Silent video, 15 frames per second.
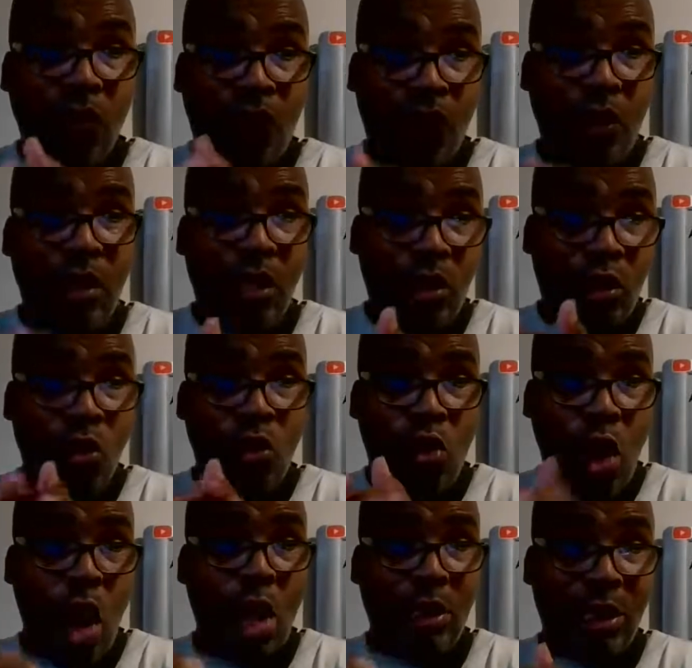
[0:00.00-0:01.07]
52
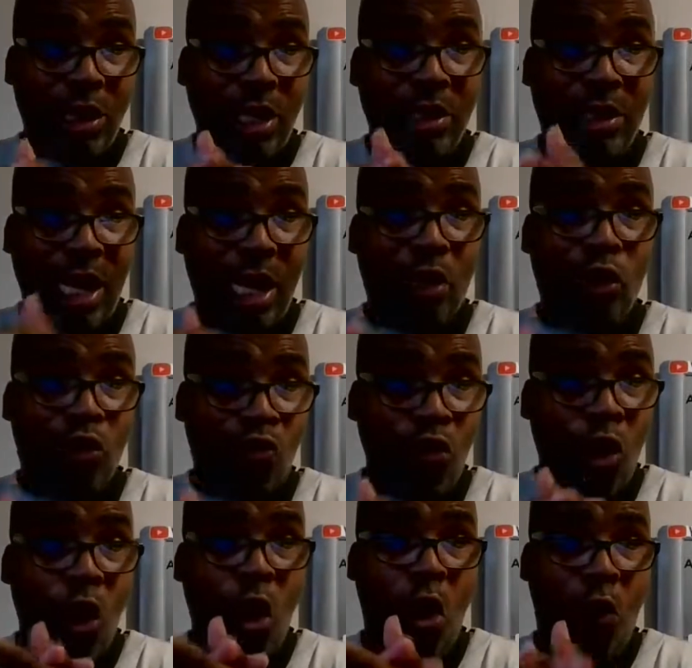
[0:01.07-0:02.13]
cards in the deck
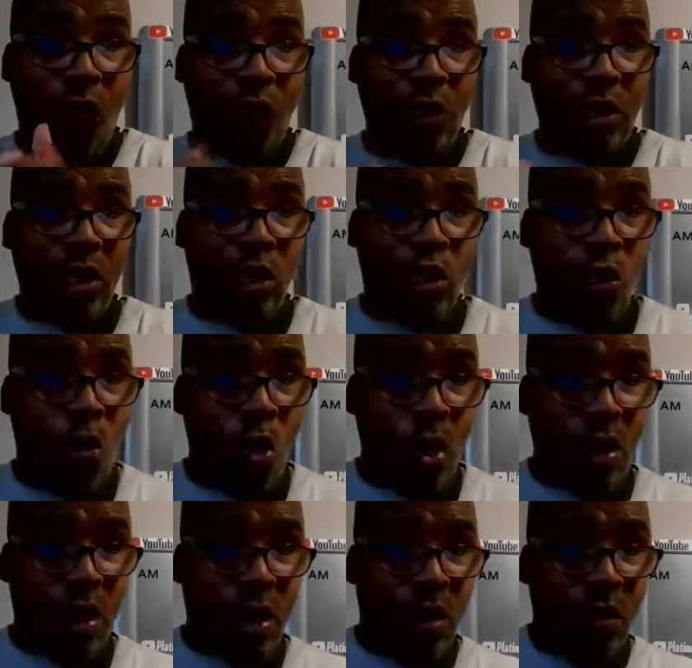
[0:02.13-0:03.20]
strong. 52
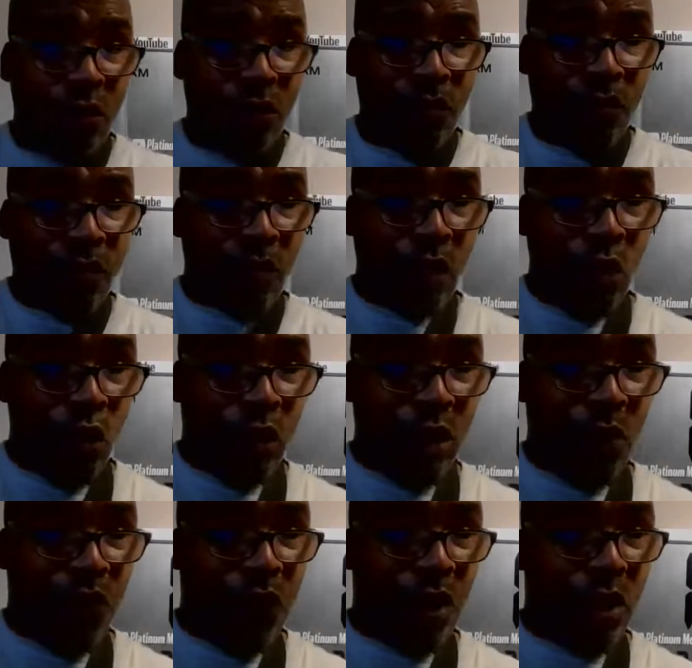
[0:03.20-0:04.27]
on the, you
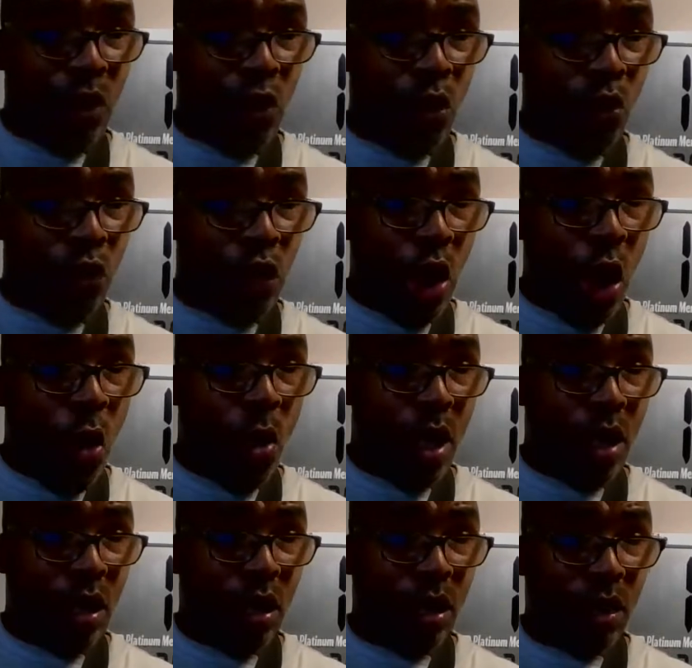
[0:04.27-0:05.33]
see 52 showing.
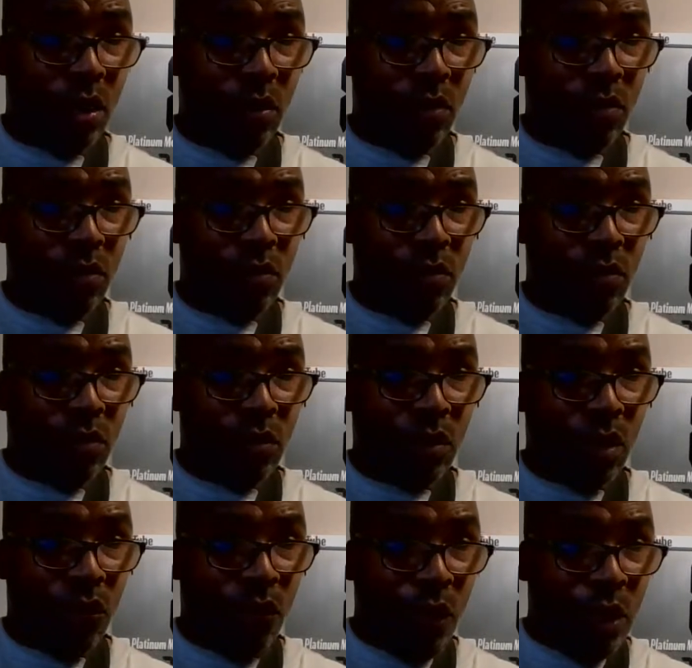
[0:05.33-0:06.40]

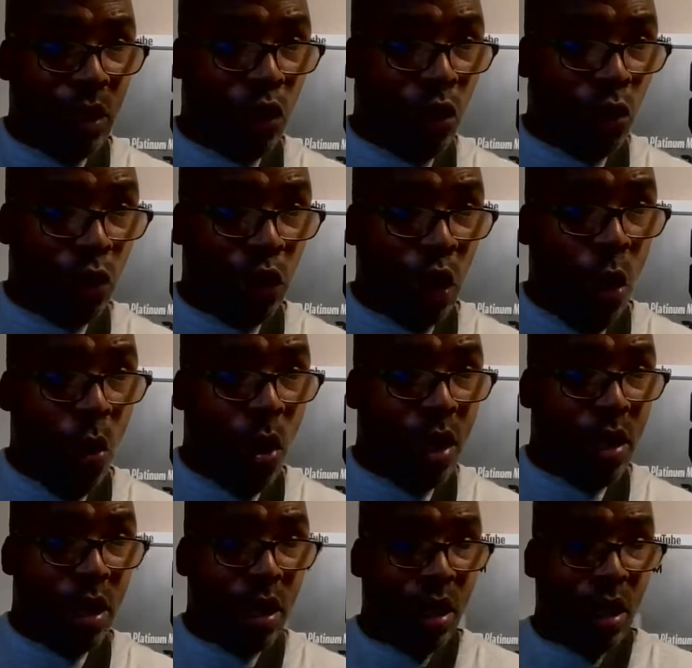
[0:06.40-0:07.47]
52 showing.